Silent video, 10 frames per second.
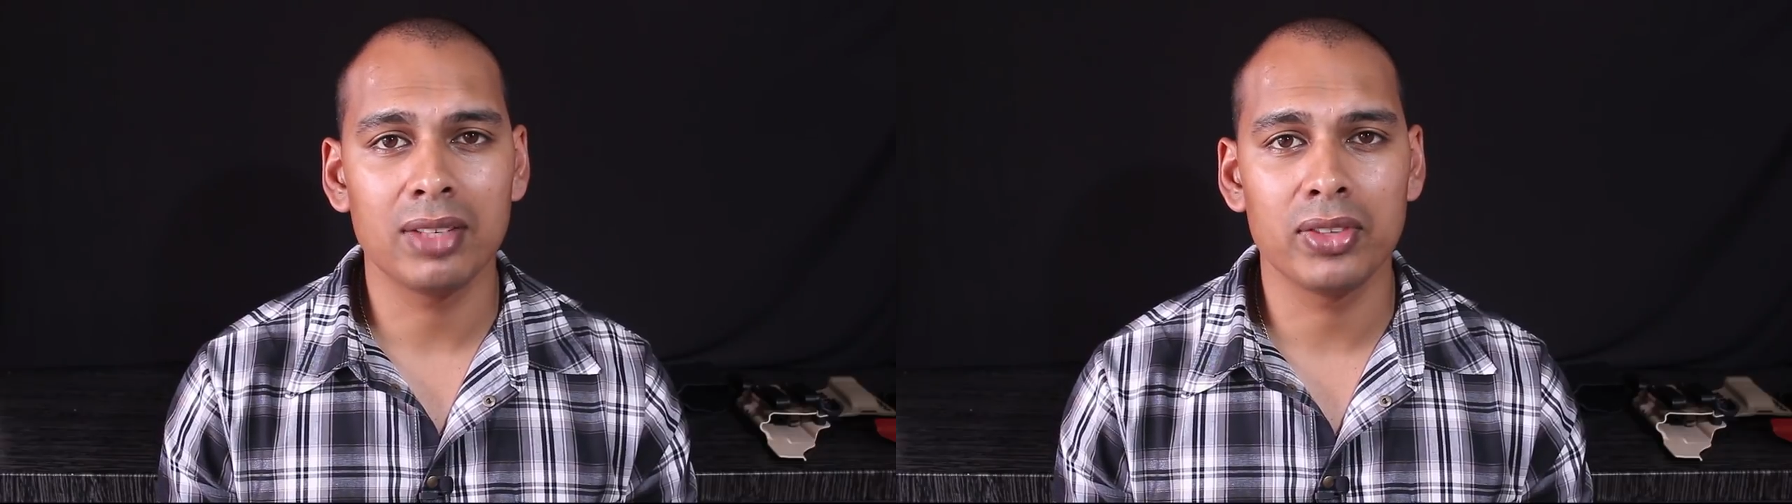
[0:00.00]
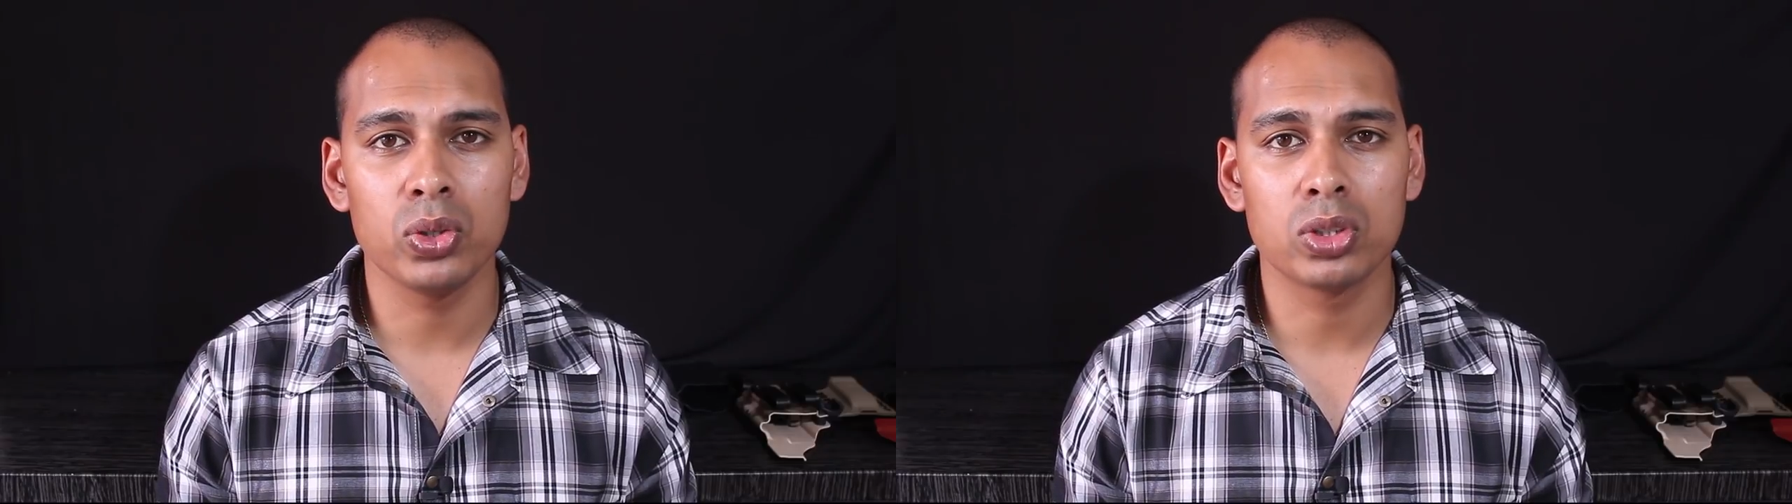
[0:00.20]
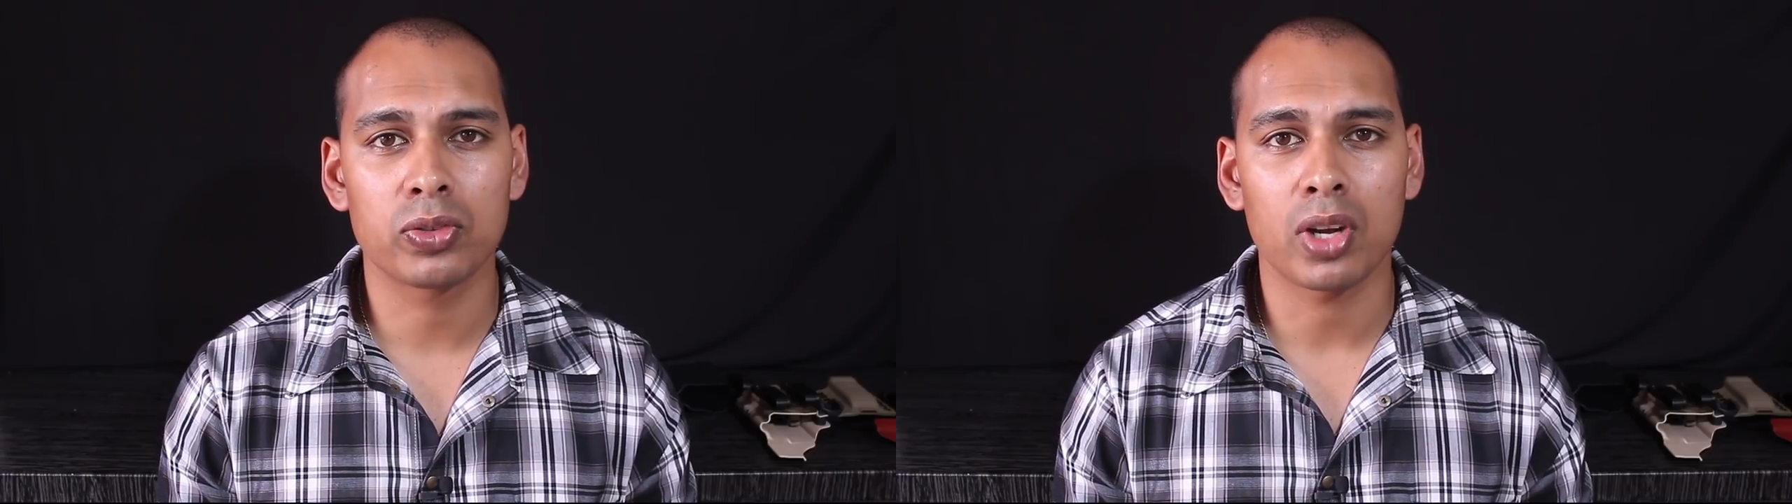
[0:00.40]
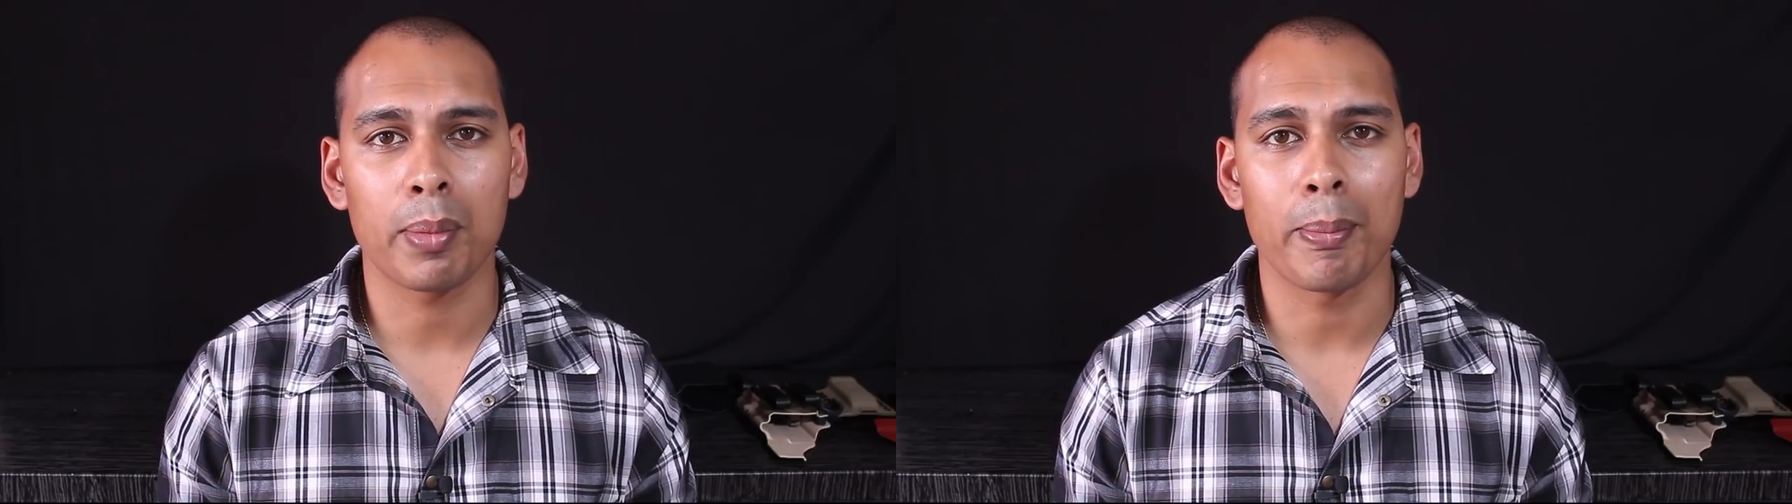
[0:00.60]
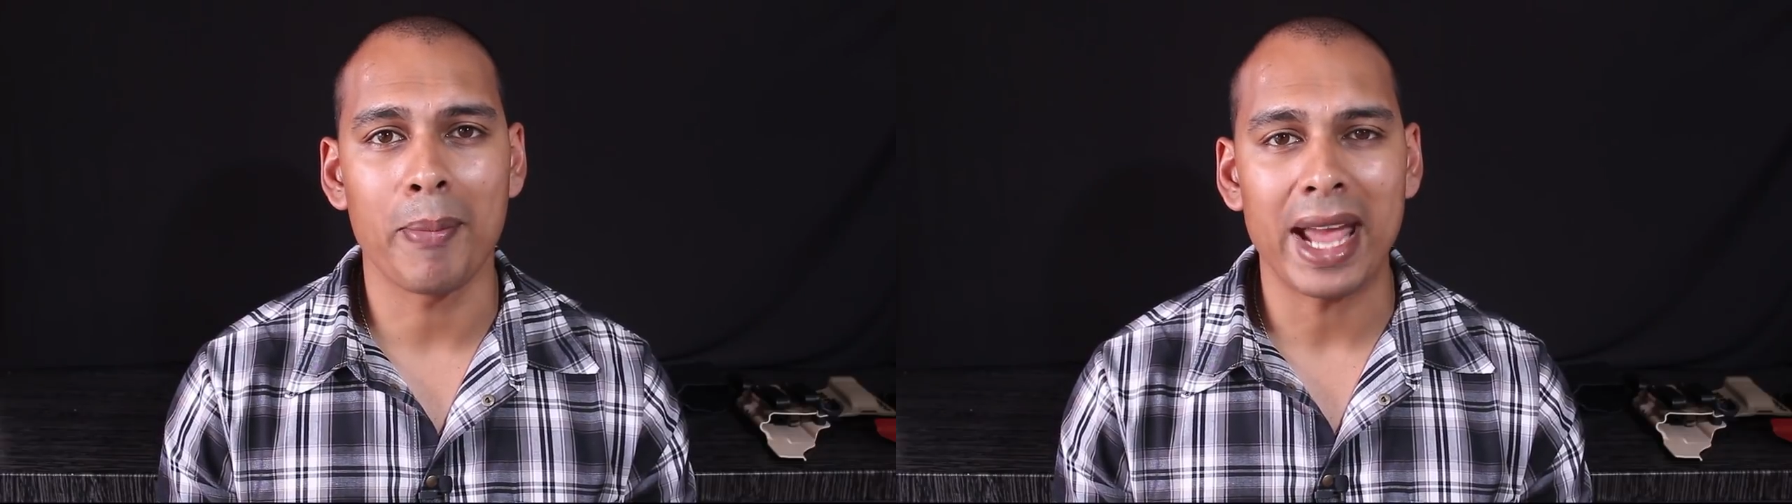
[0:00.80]
reviews
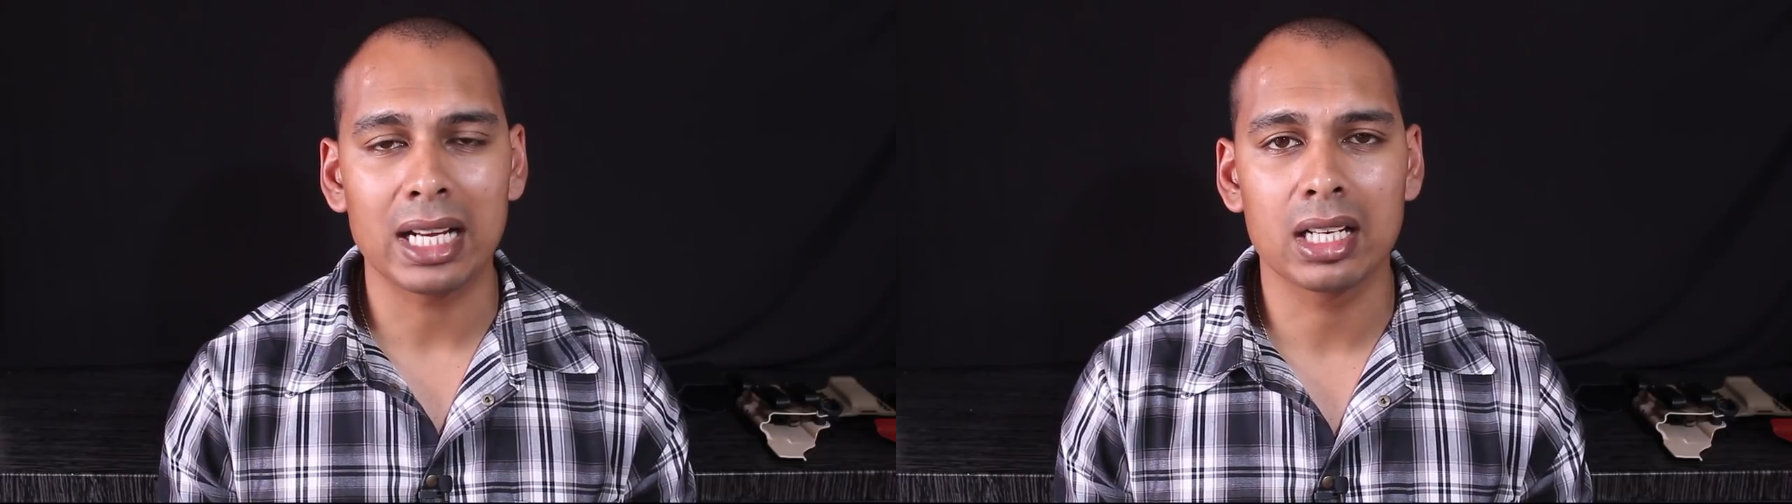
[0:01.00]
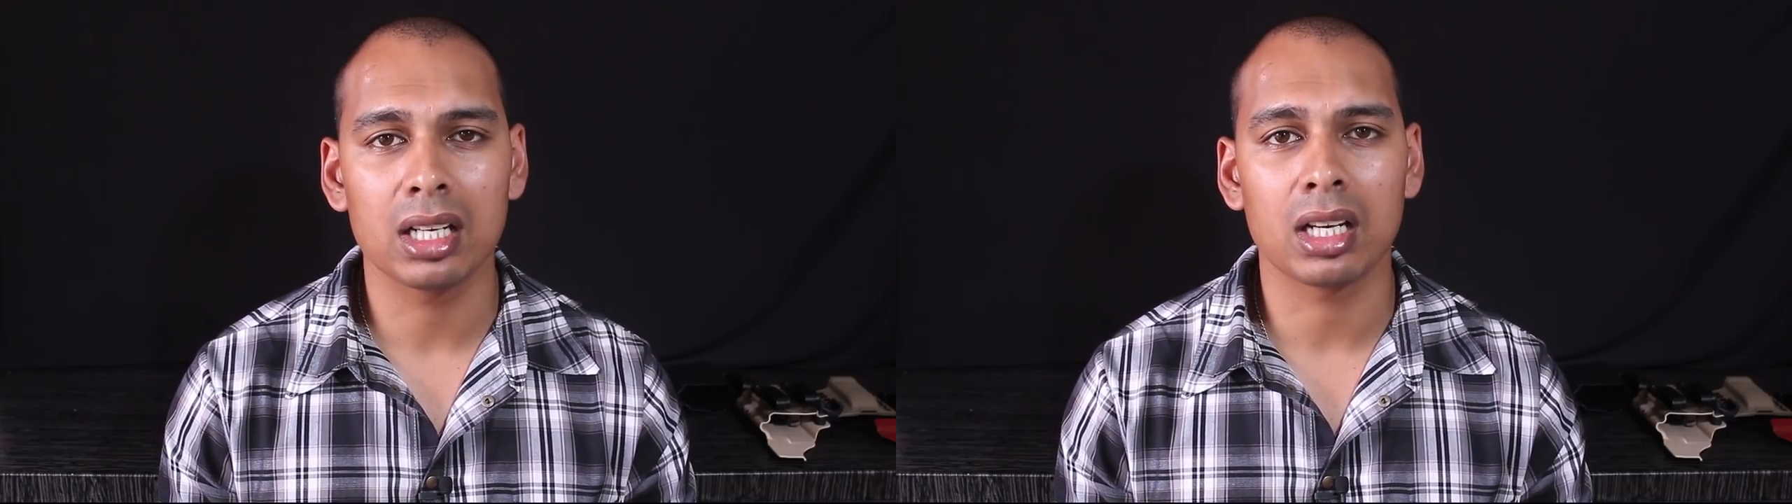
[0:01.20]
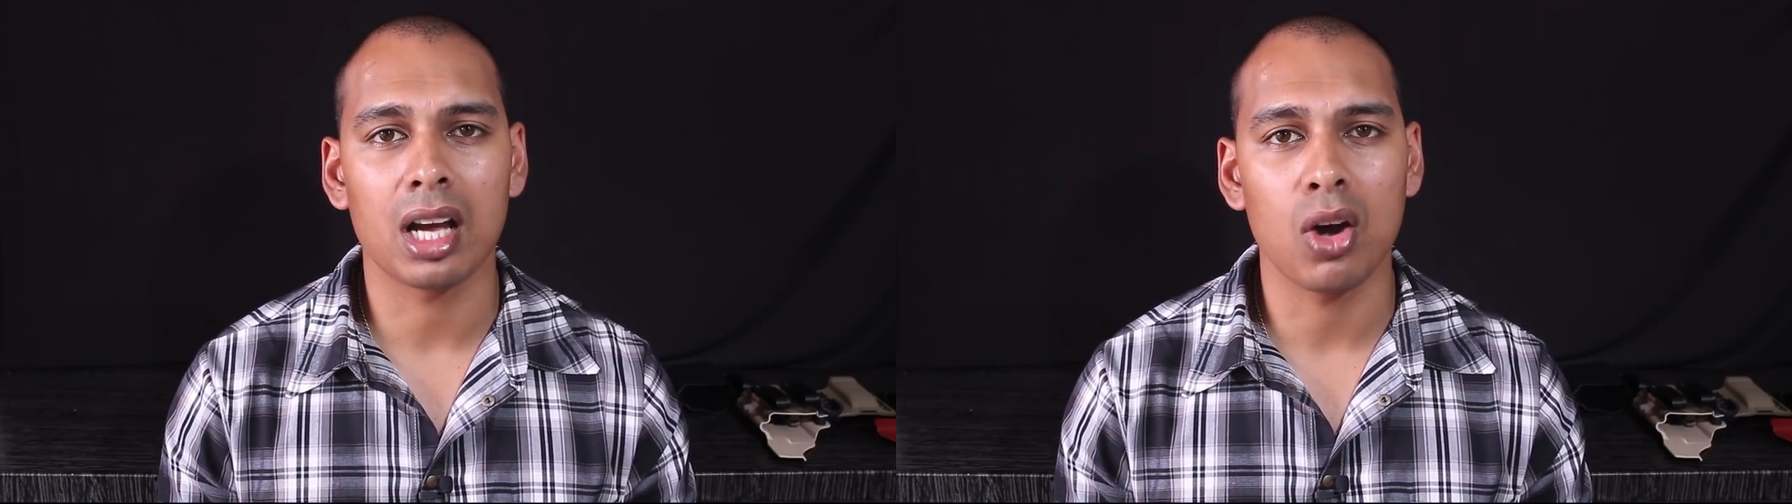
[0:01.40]
from Manker,